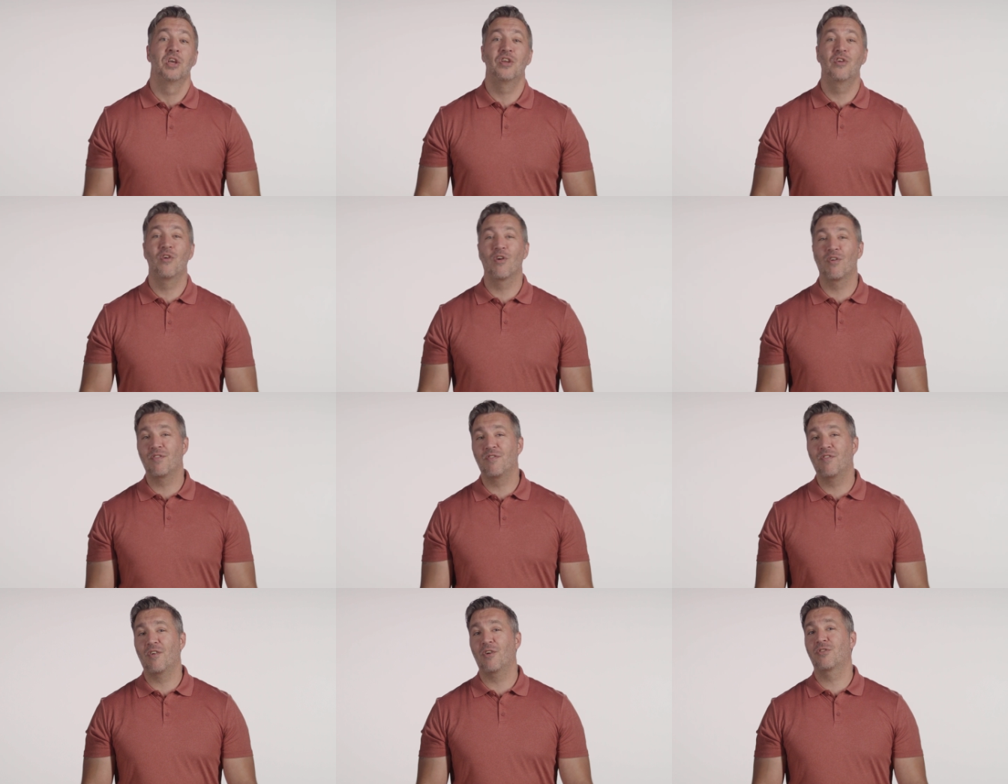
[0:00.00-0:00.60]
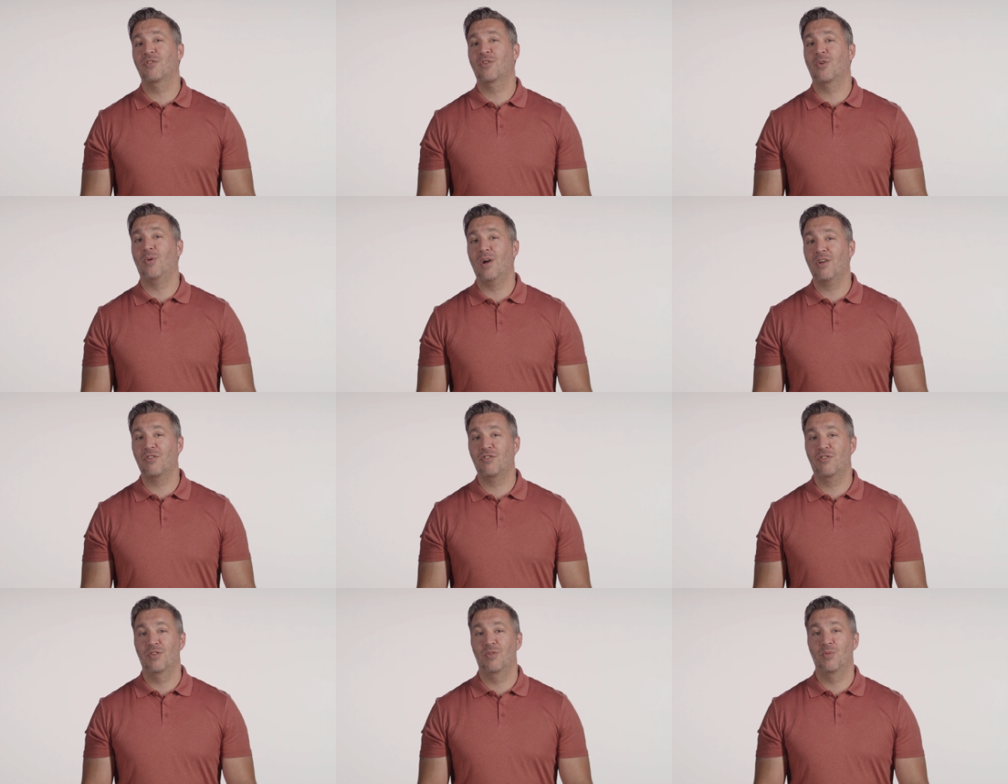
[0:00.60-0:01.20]
Your first
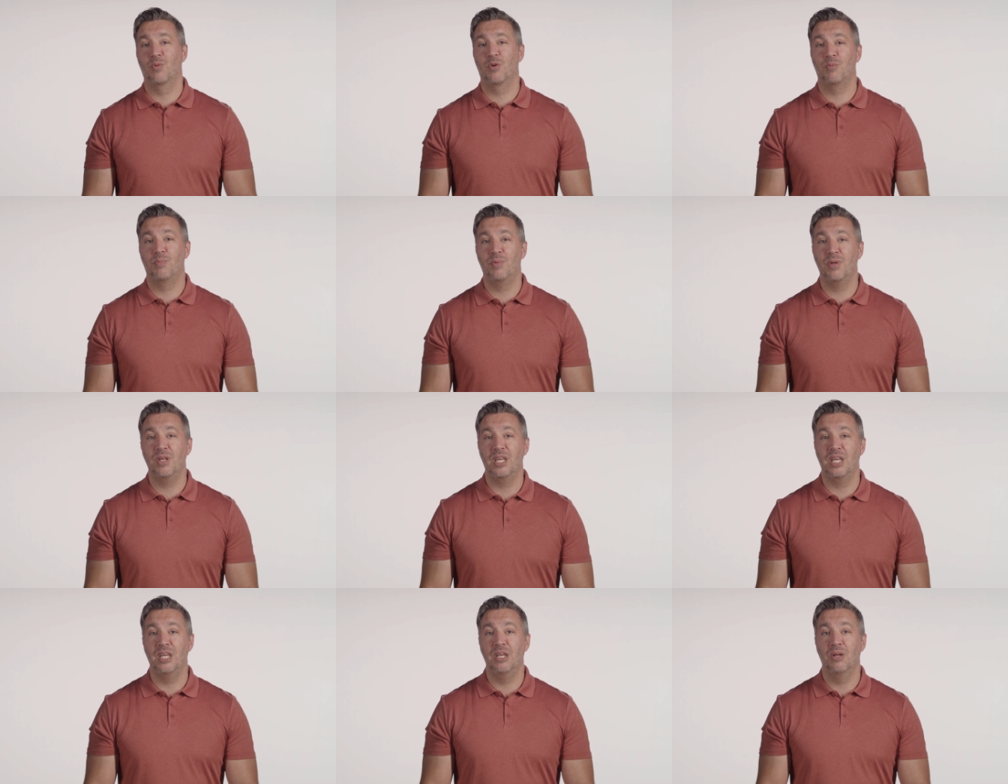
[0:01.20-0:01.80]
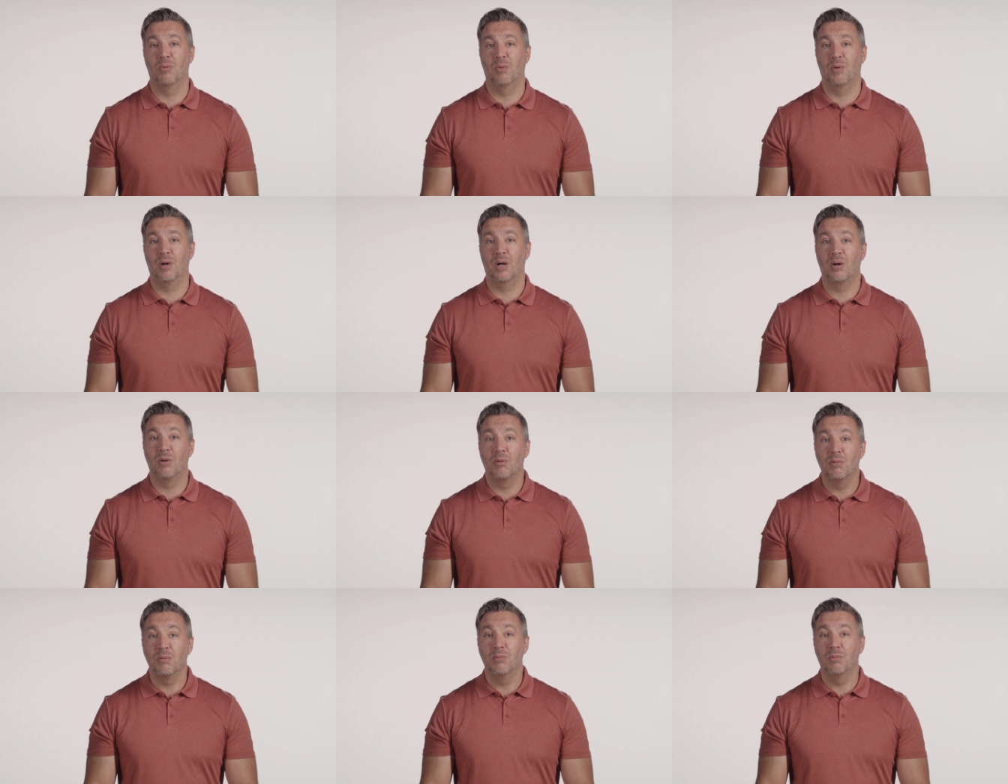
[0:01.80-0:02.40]
question would be,
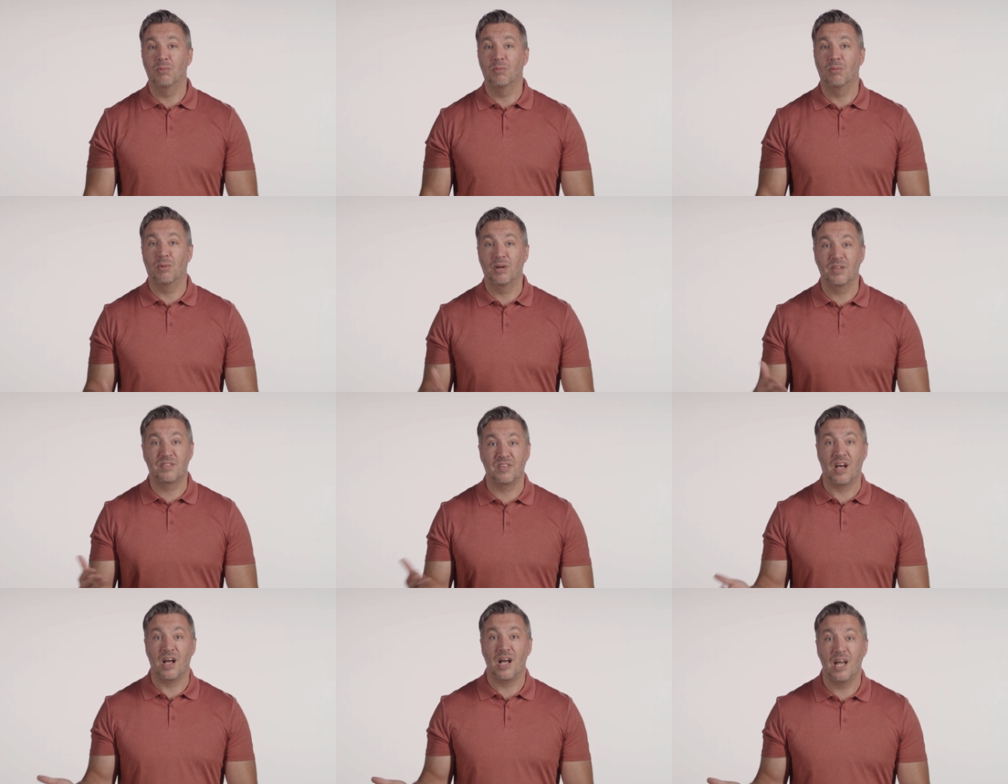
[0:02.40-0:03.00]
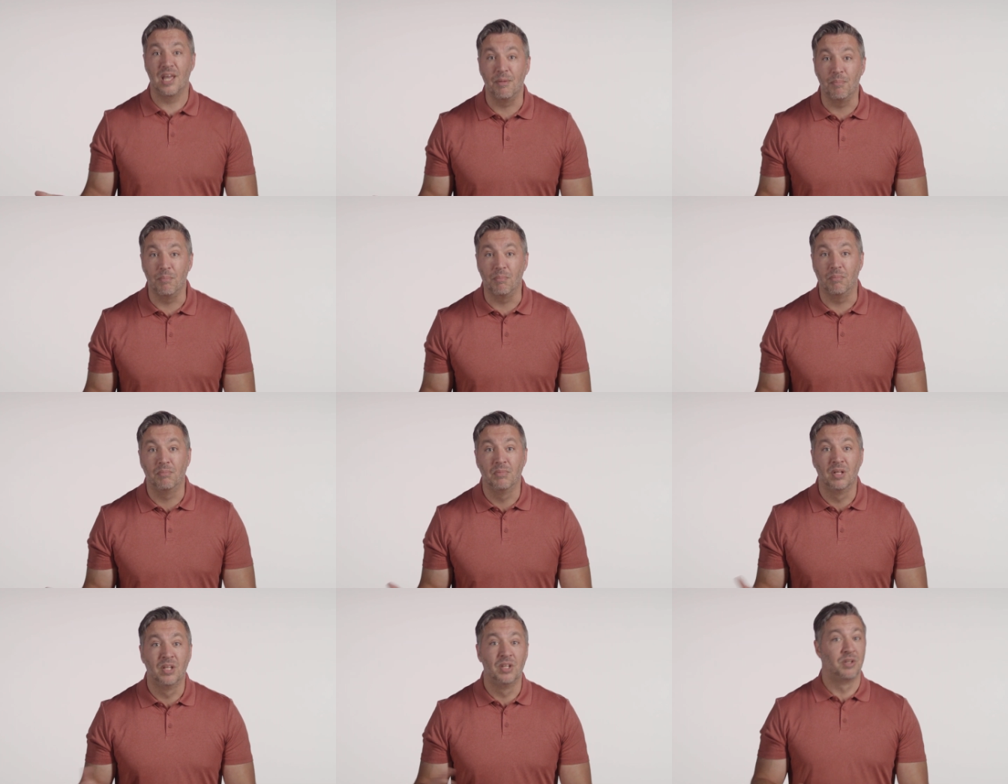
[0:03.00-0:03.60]
well, what
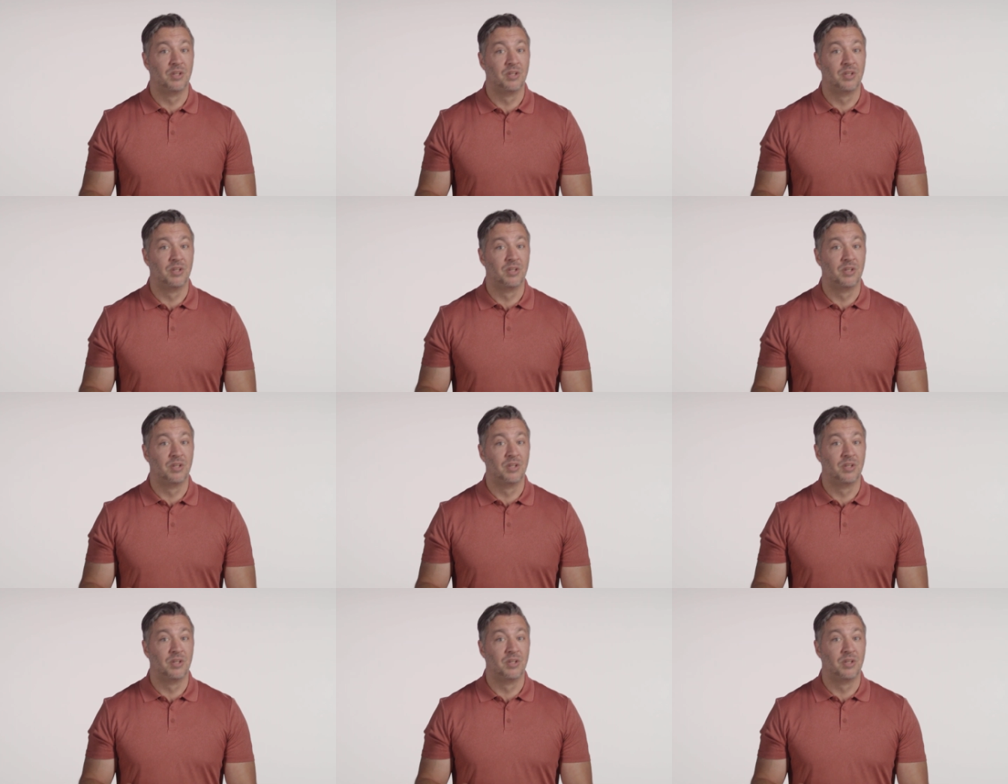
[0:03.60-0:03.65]
time?